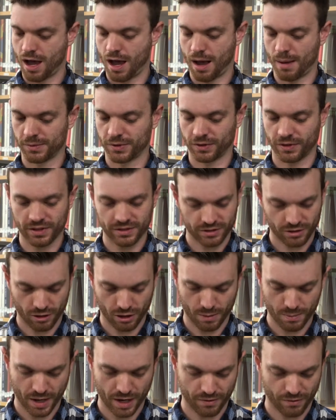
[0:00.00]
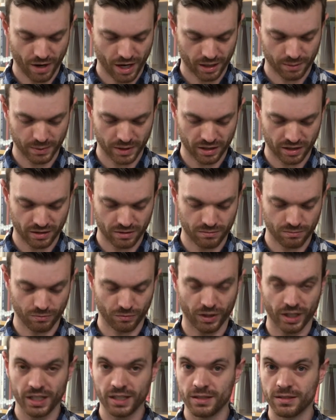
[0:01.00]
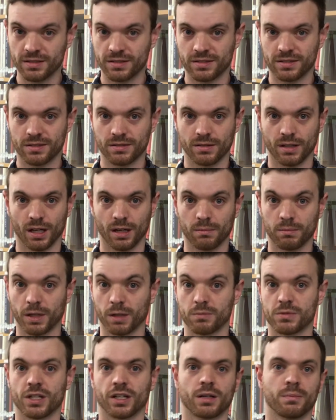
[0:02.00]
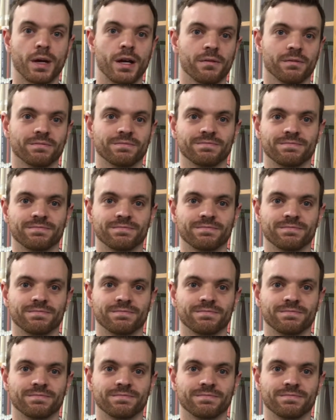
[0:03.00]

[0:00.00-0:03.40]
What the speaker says: So these are my recommended reads. Come check them out.